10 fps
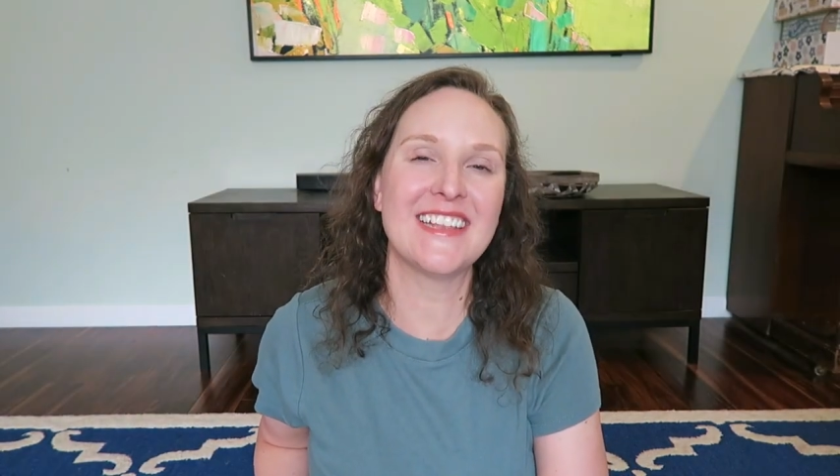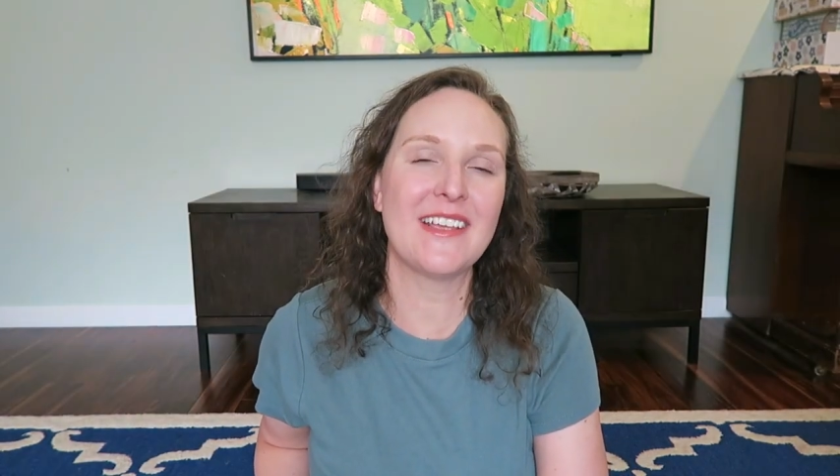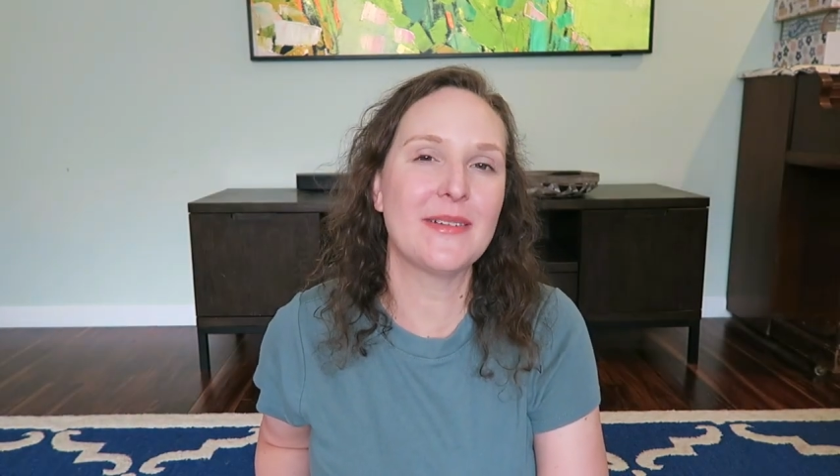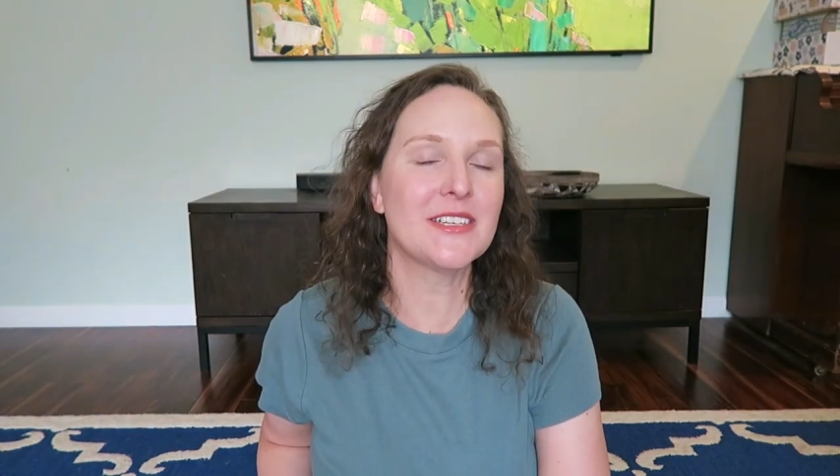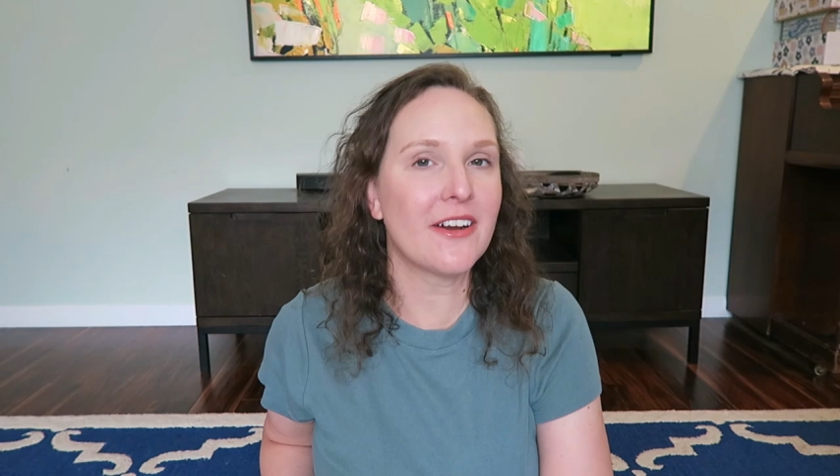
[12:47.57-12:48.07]

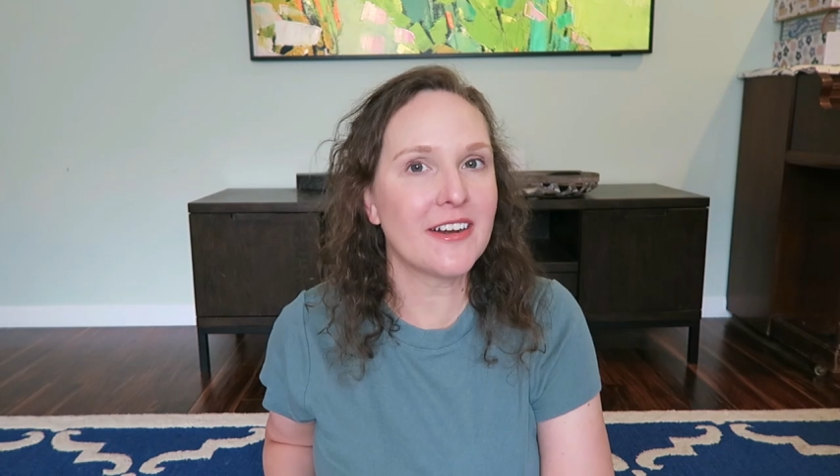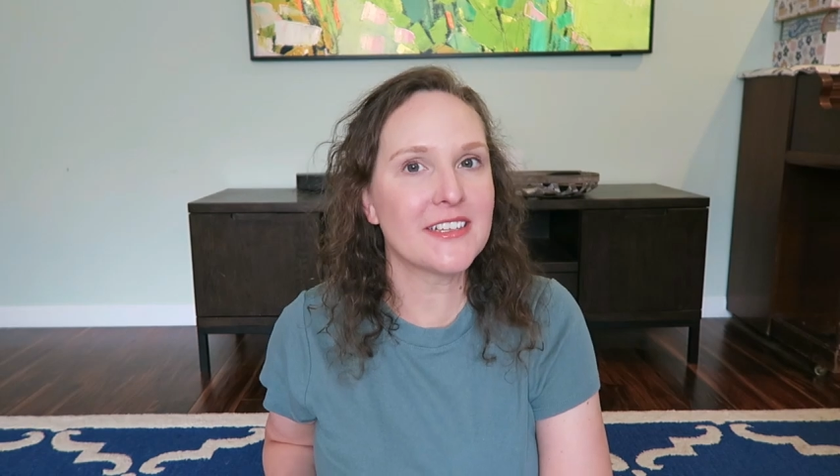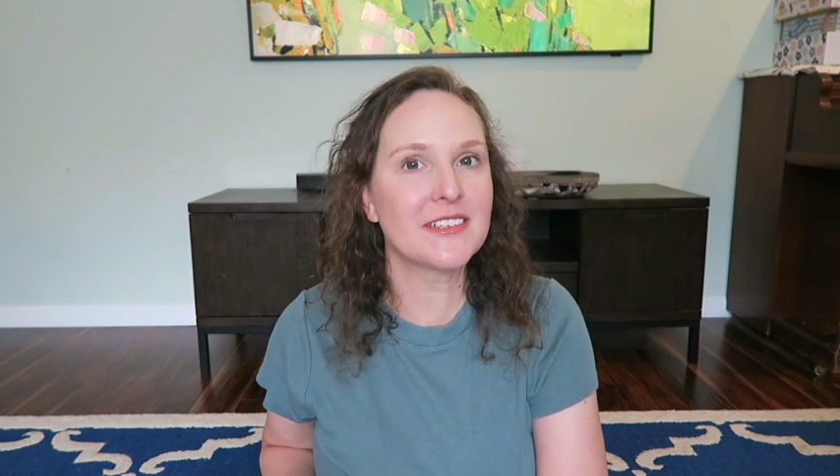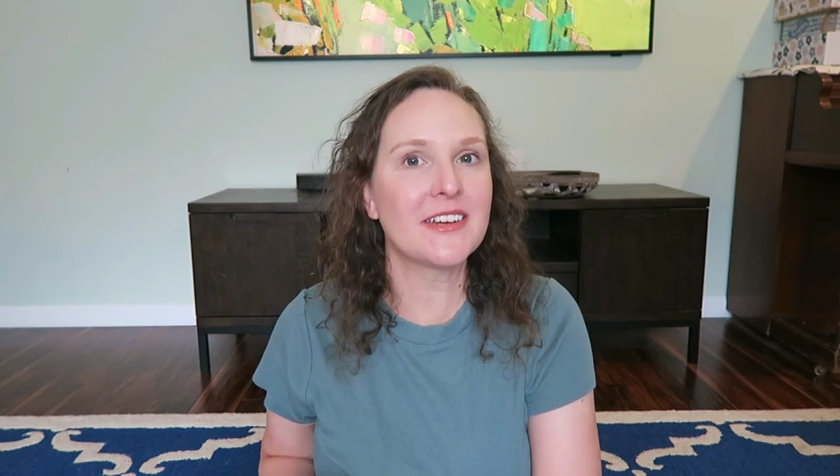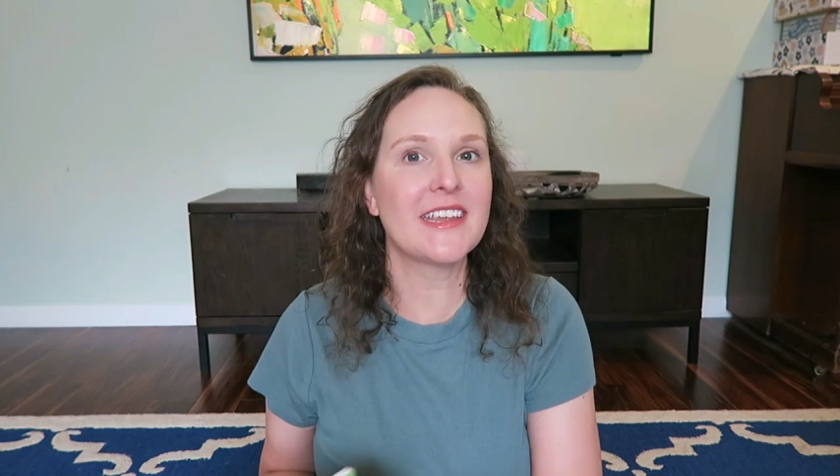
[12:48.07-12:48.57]
language
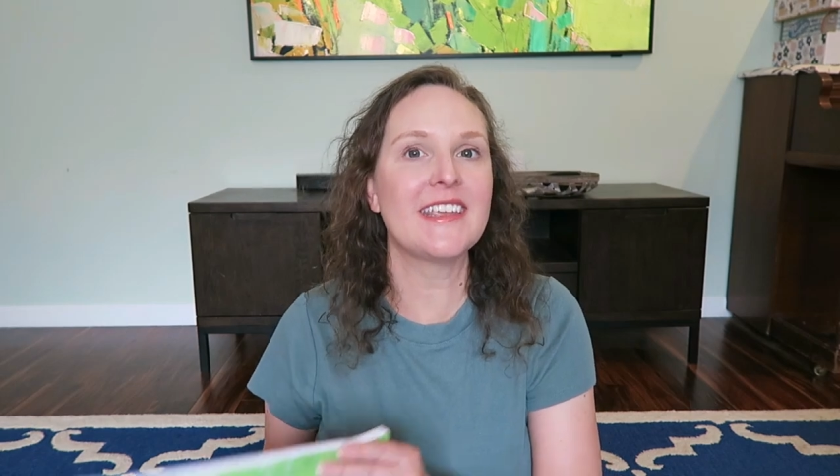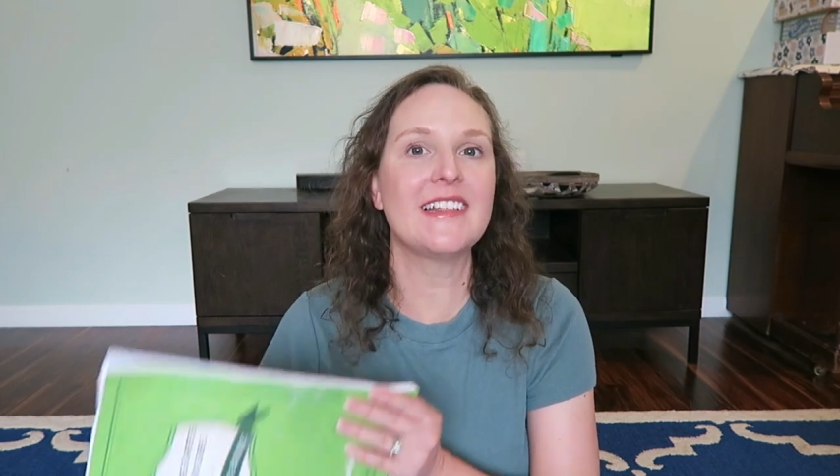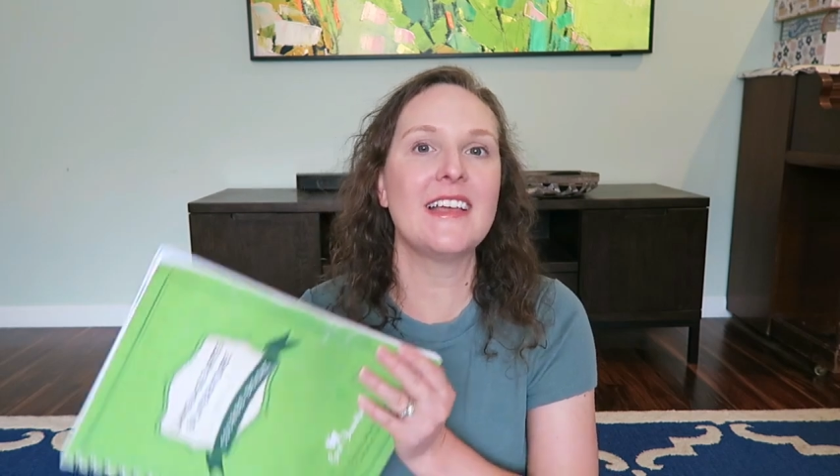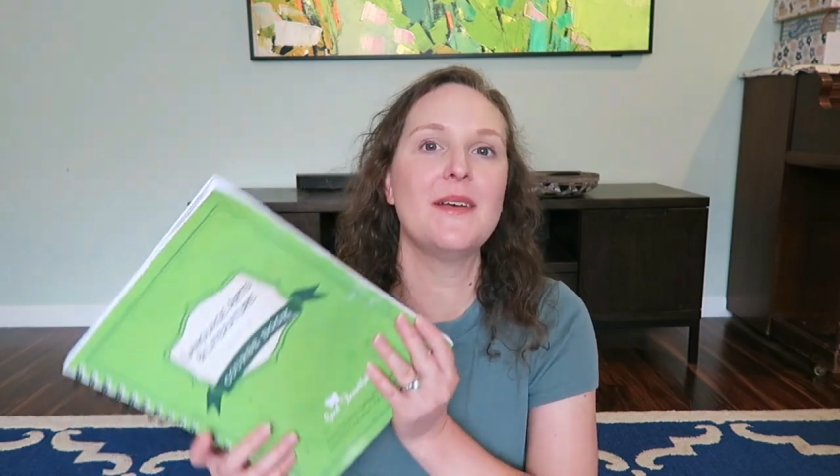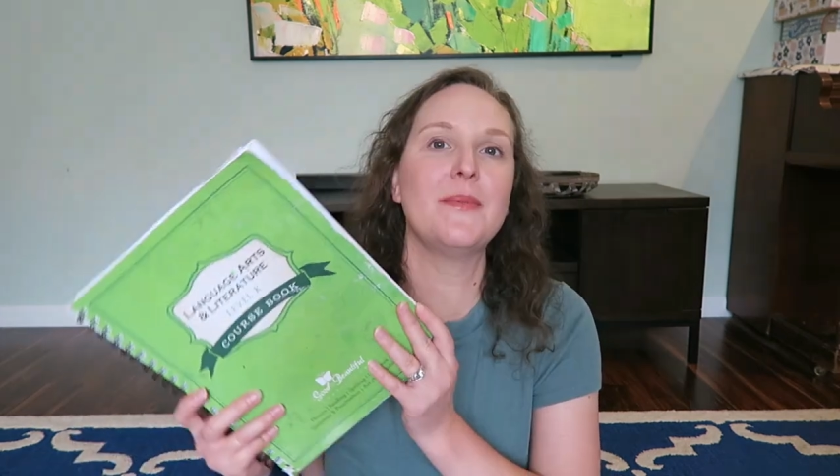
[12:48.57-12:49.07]
arts
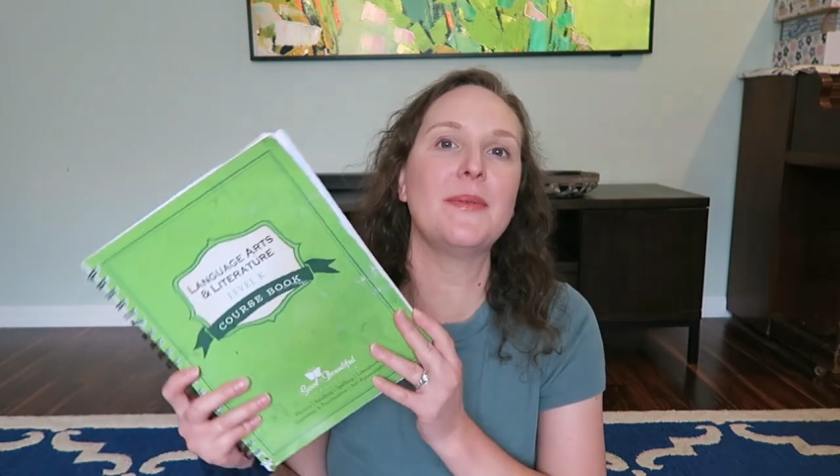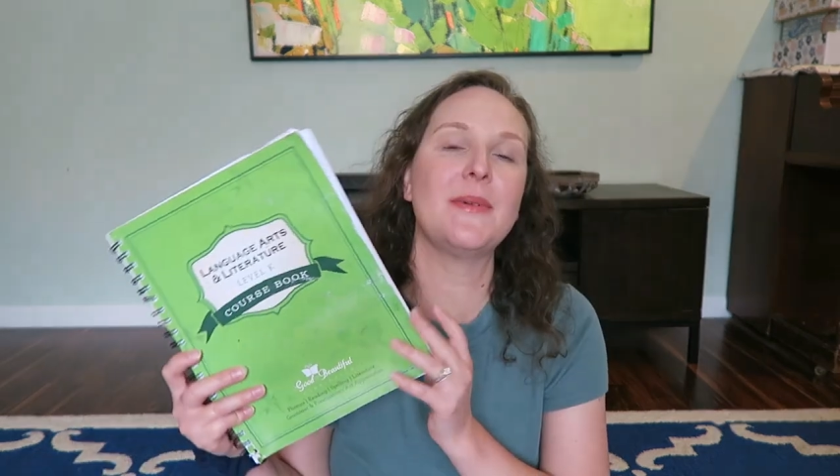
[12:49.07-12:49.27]
curriculum,